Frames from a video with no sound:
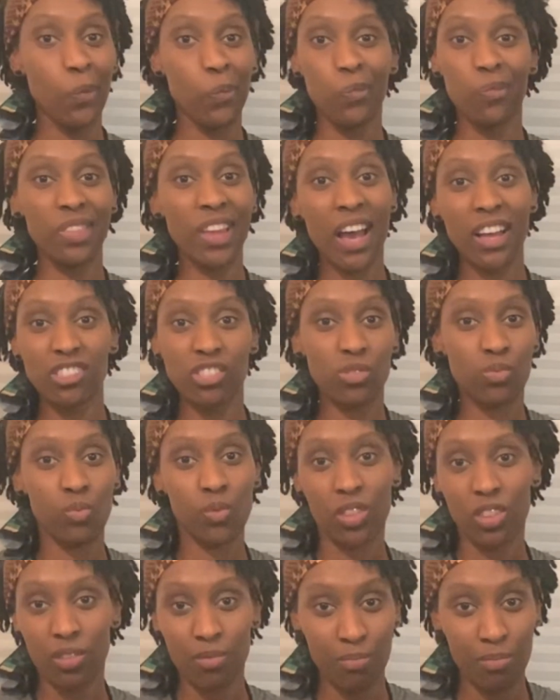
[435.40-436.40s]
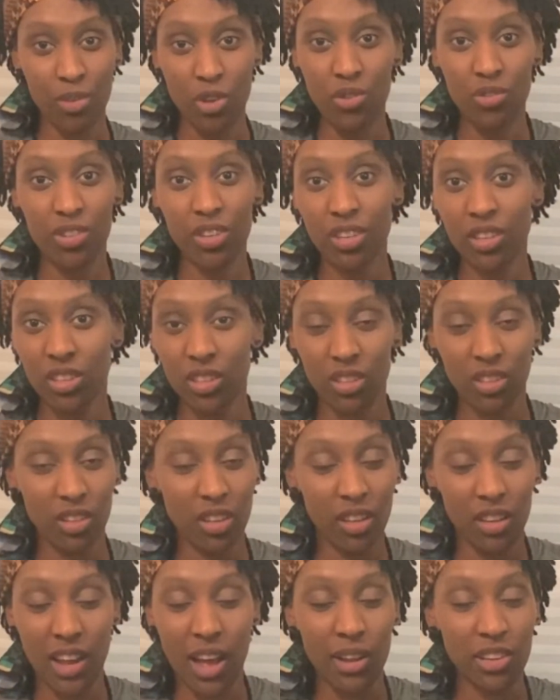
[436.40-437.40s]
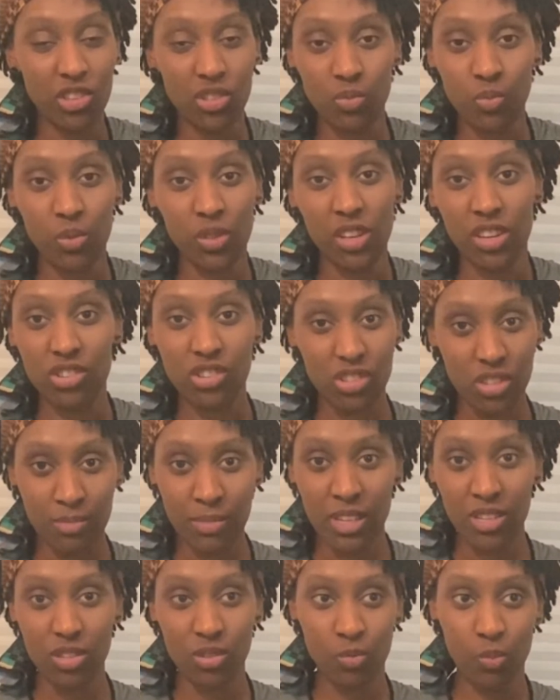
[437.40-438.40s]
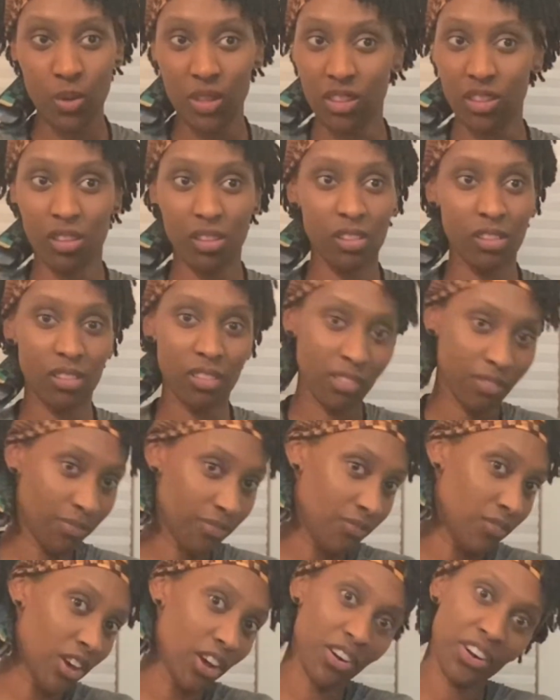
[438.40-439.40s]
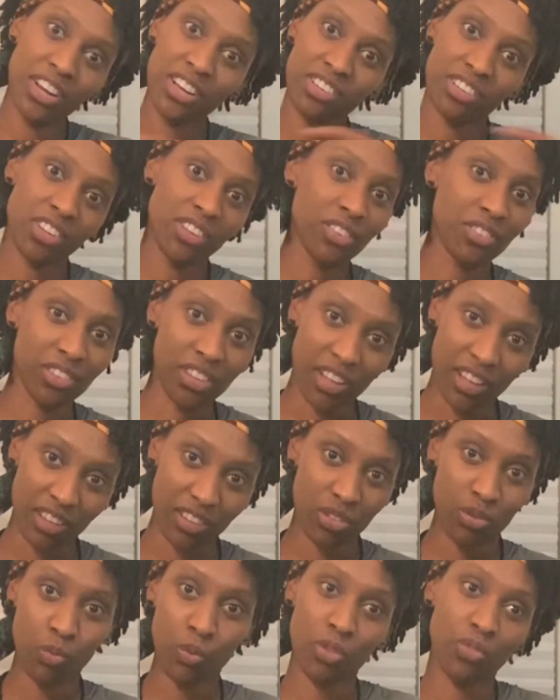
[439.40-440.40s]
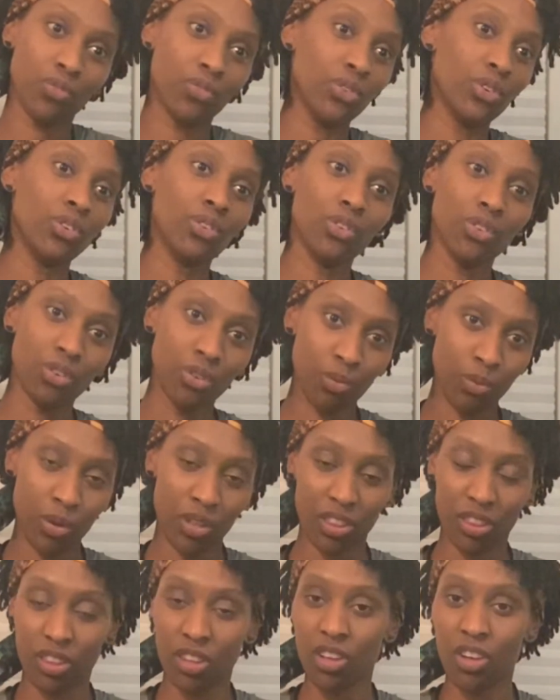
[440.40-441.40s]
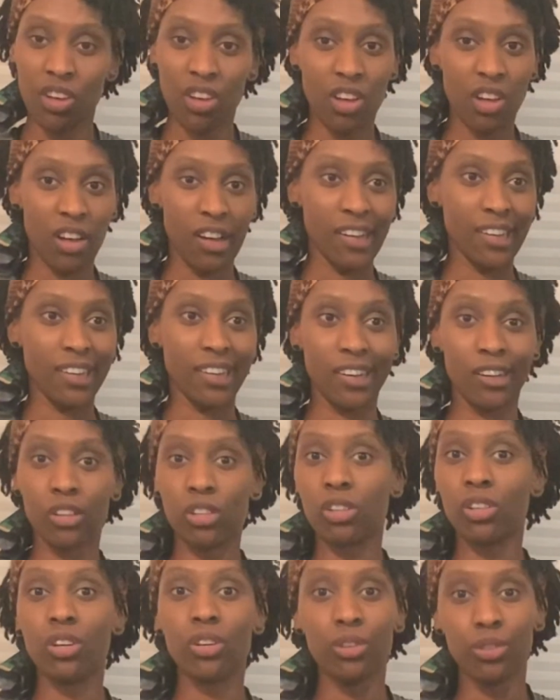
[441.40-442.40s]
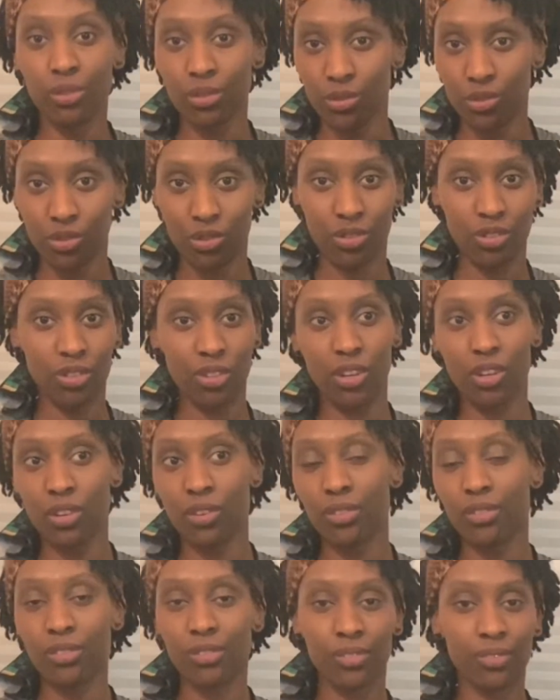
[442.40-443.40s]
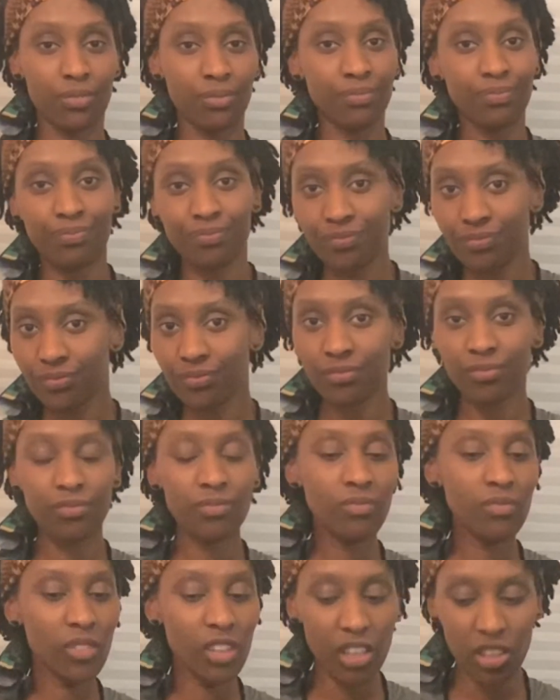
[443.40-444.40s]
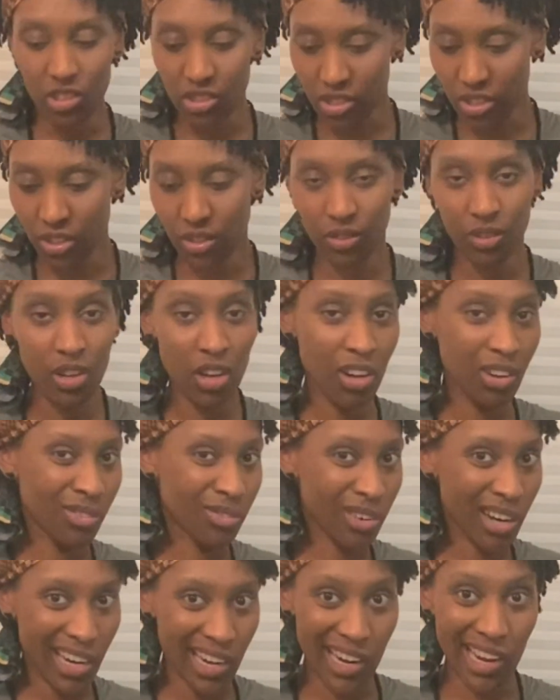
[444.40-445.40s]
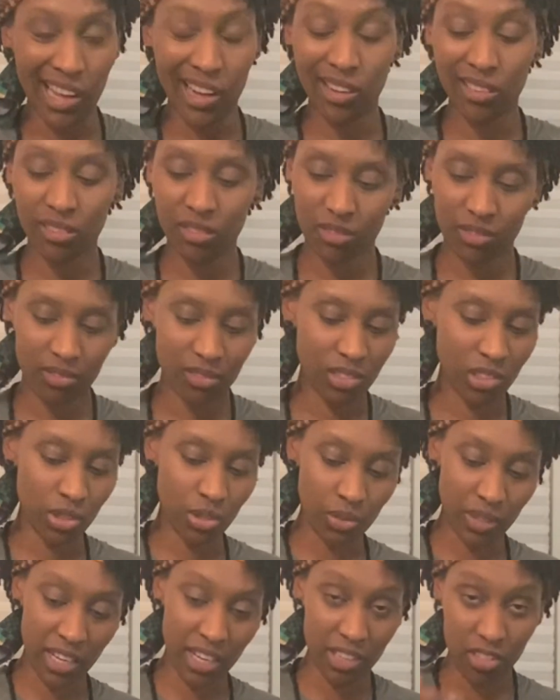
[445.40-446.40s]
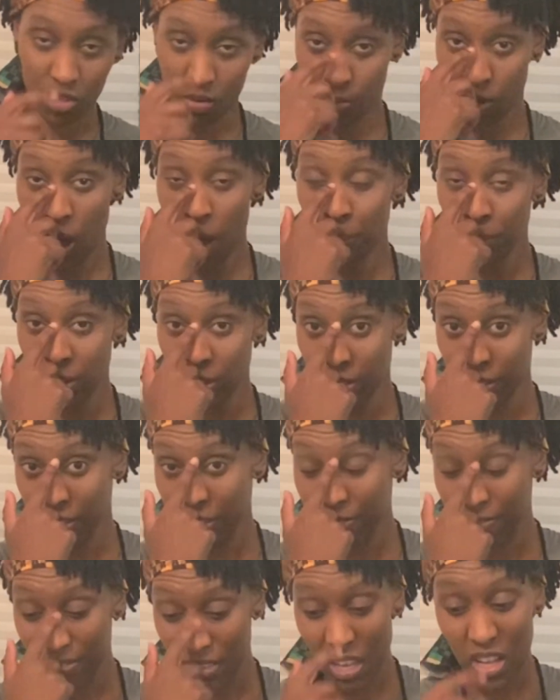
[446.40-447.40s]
not just with music, not just with instruments, with various other things, with food, with clothes, you know. So right now, little kits are popular.